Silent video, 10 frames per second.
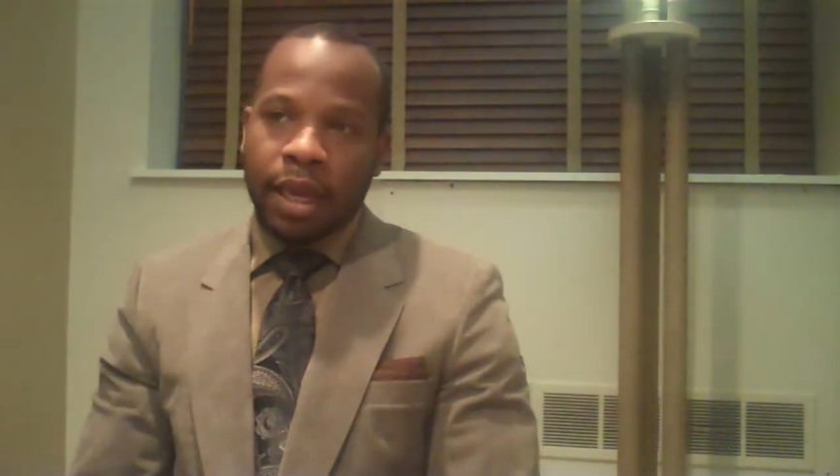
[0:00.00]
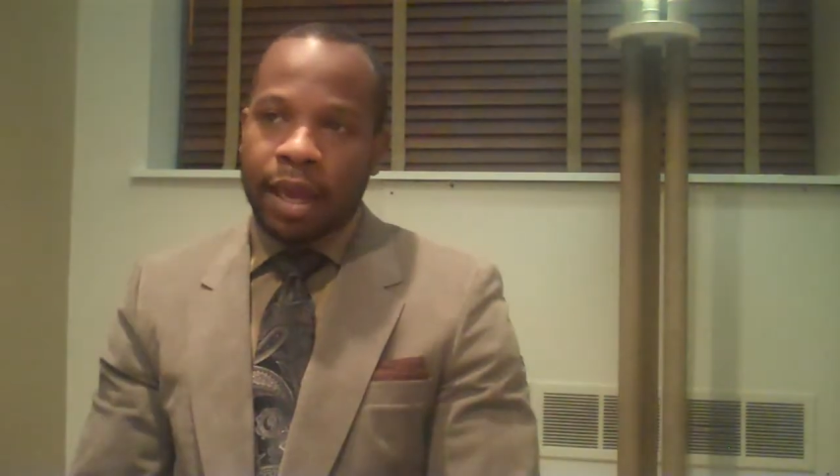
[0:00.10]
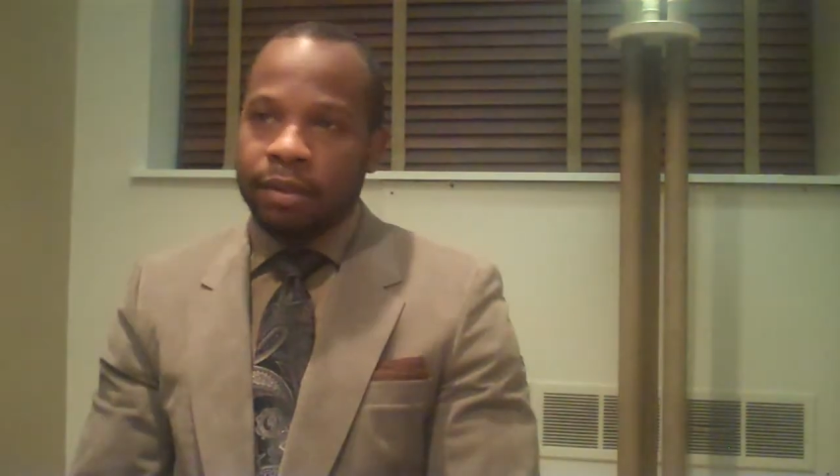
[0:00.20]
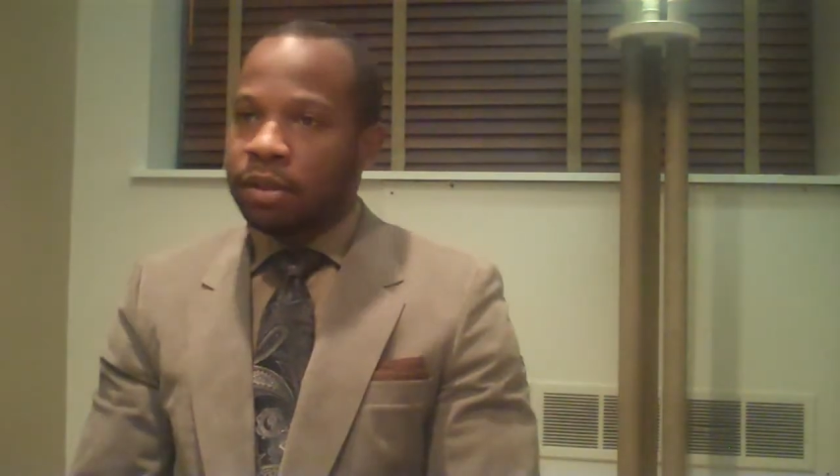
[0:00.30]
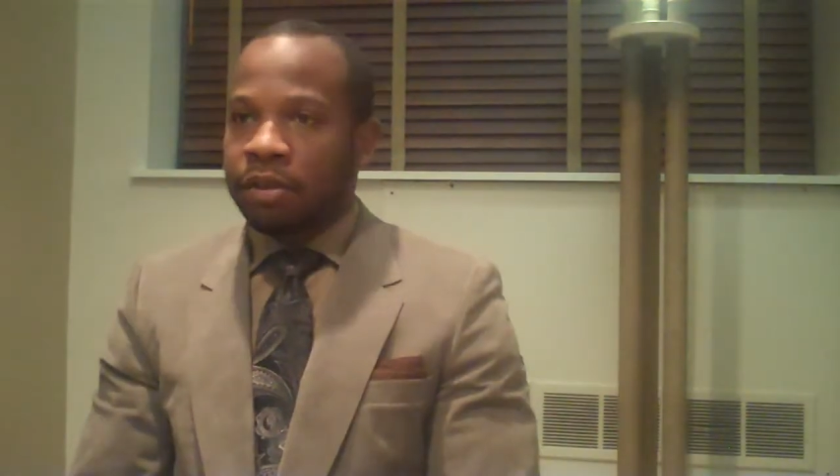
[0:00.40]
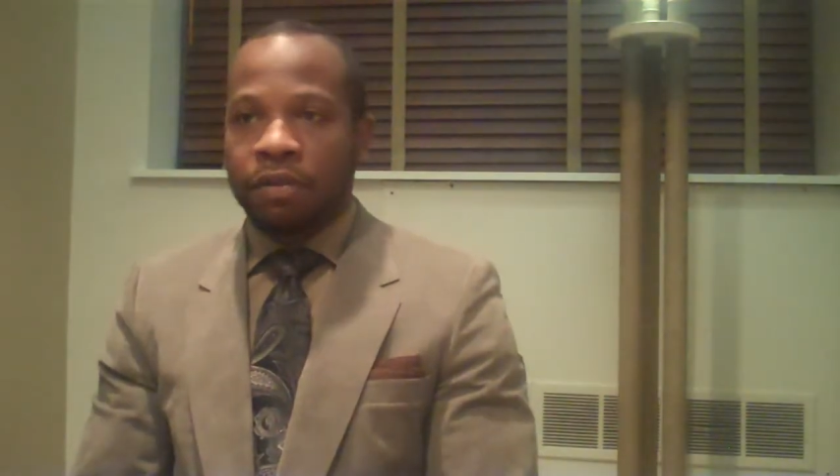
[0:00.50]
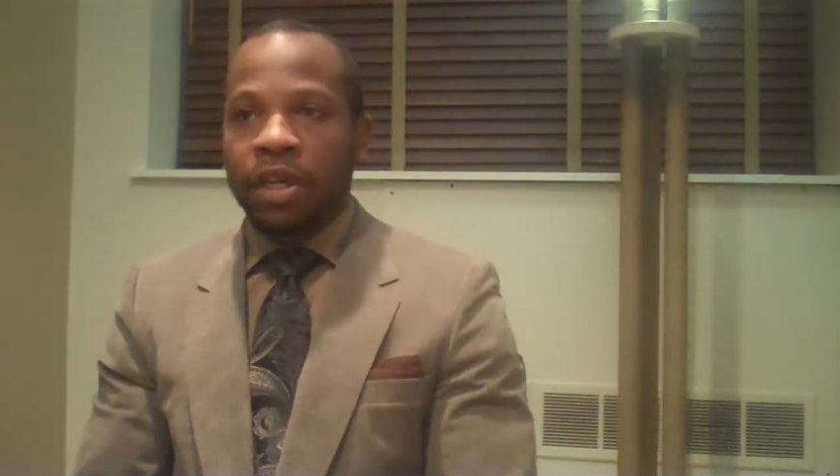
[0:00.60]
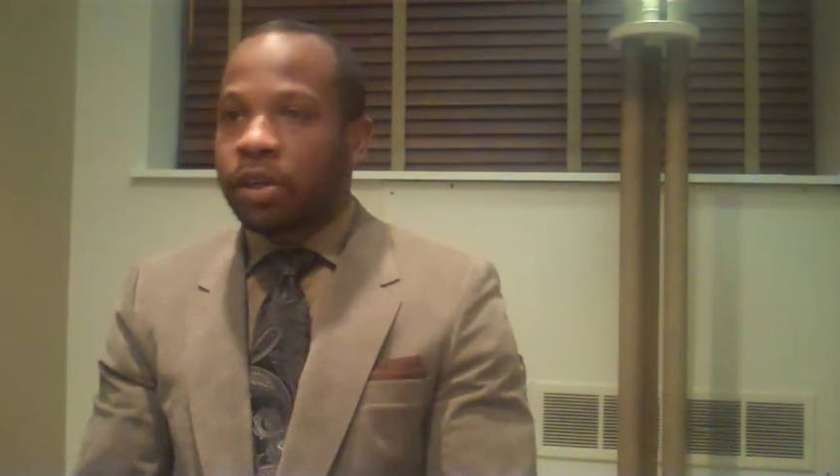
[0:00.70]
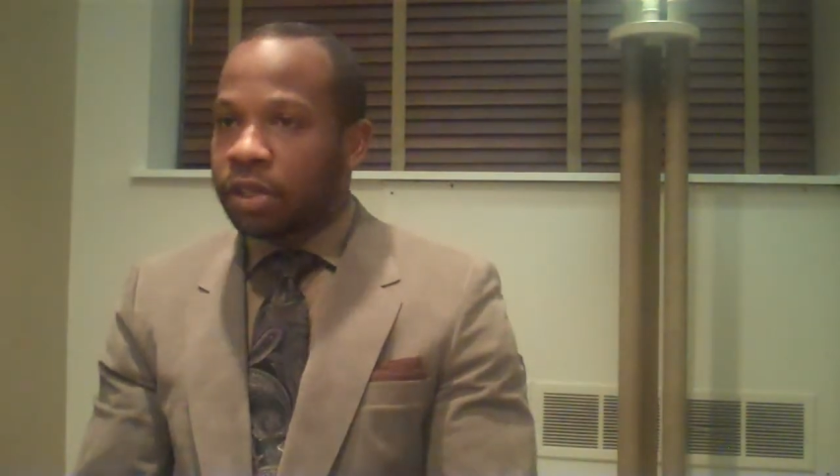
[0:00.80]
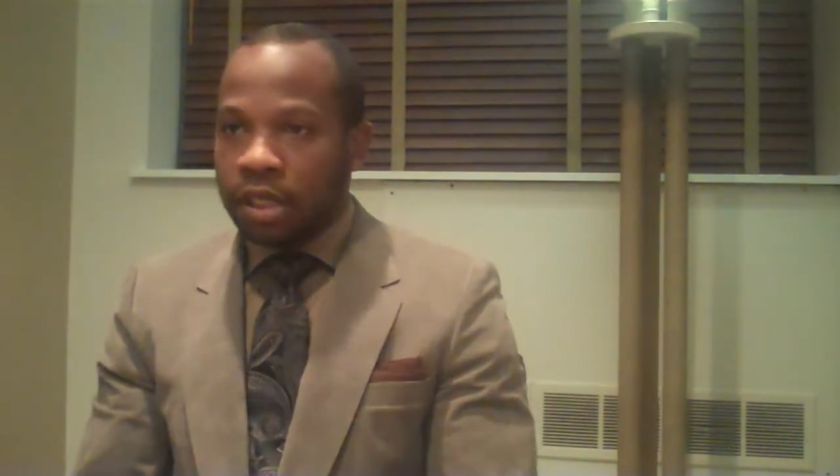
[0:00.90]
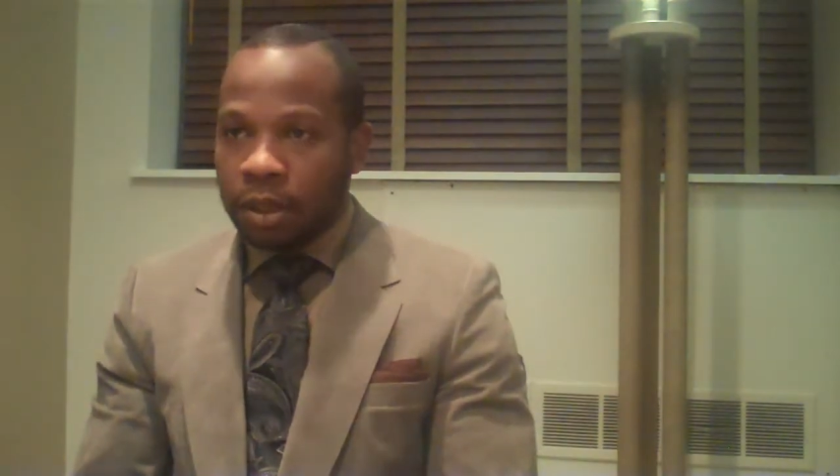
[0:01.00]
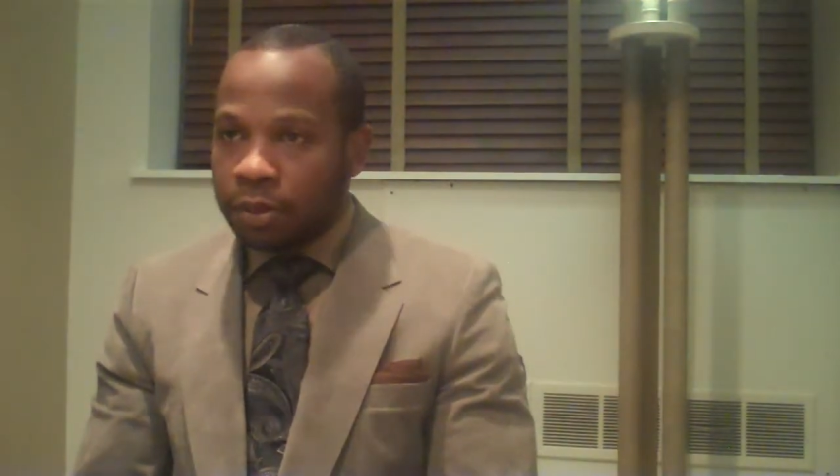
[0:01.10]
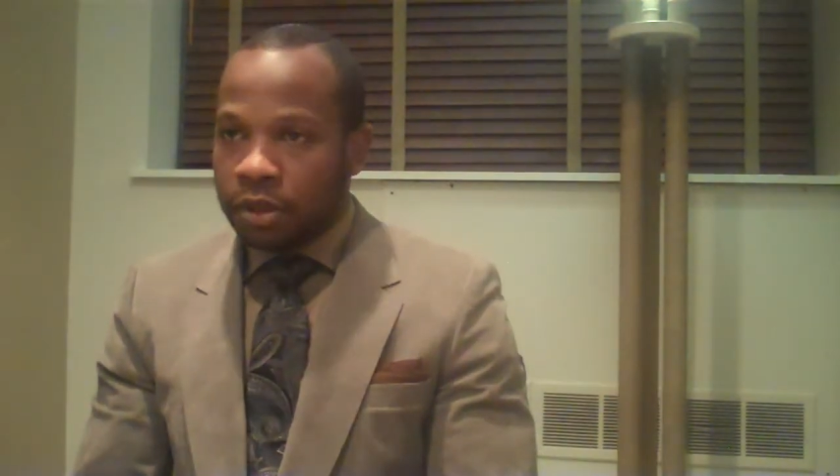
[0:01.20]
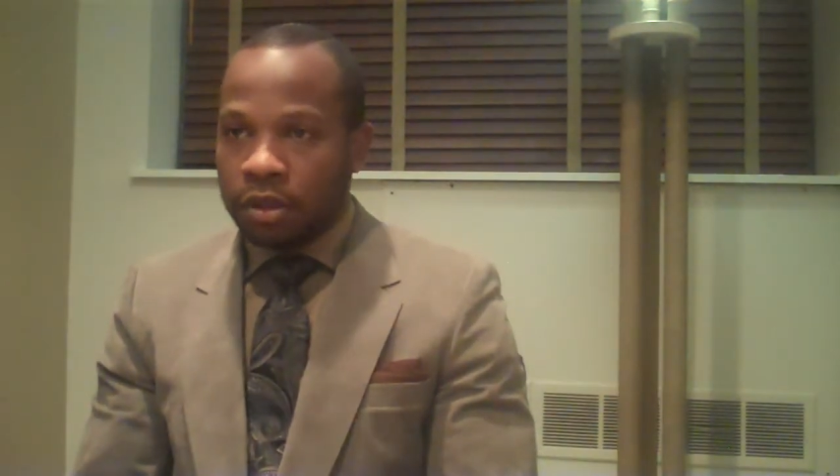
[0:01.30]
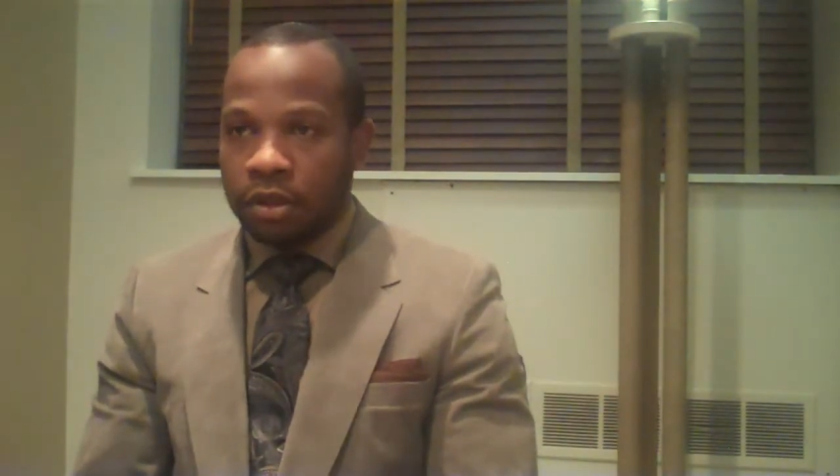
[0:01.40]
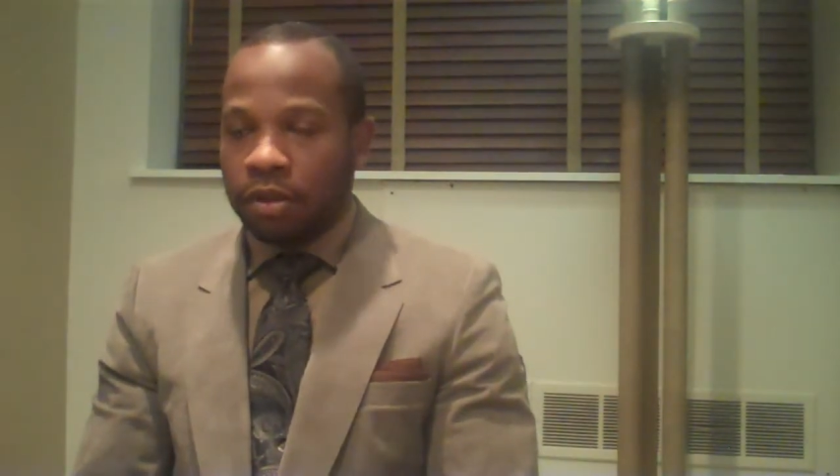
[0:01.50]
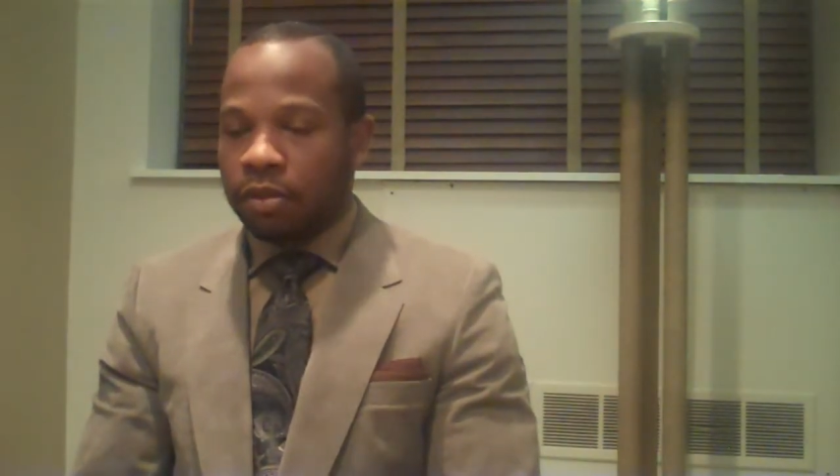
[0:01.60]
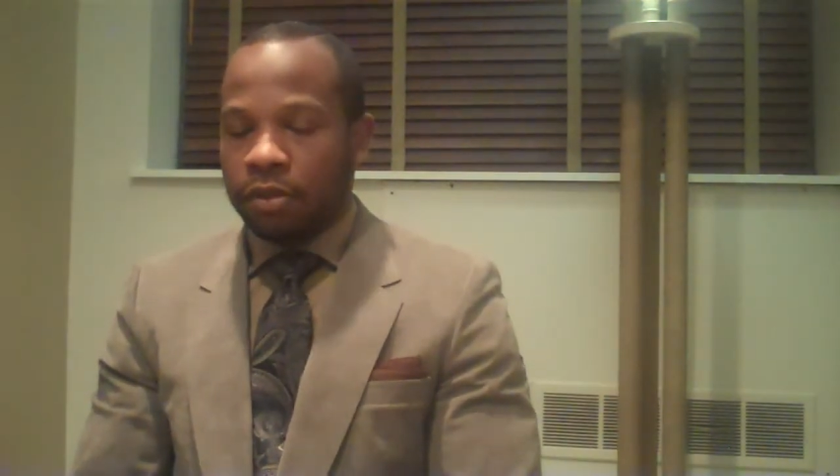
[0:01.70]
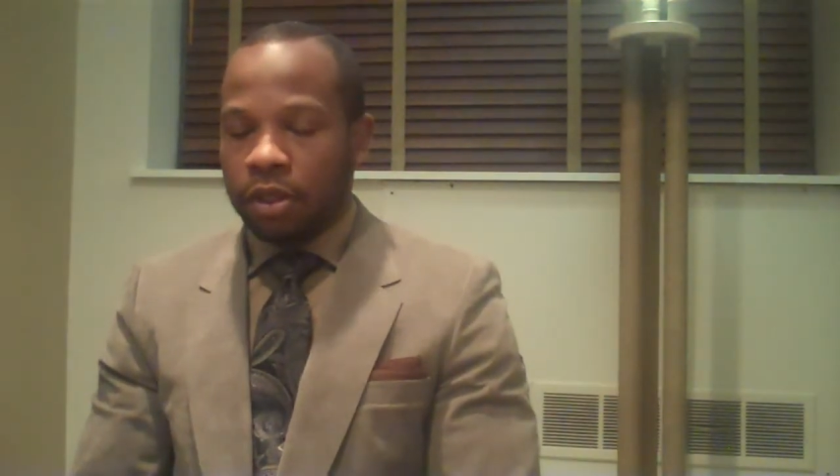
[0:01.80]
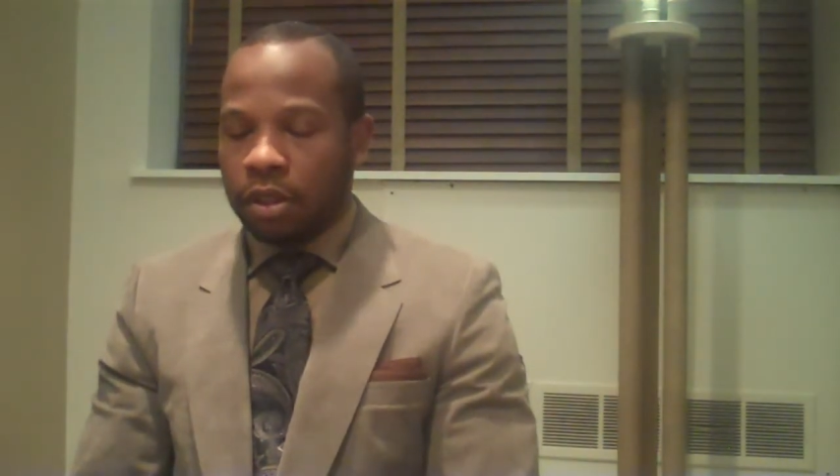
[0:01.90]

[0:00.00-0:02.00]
at the fingertips of,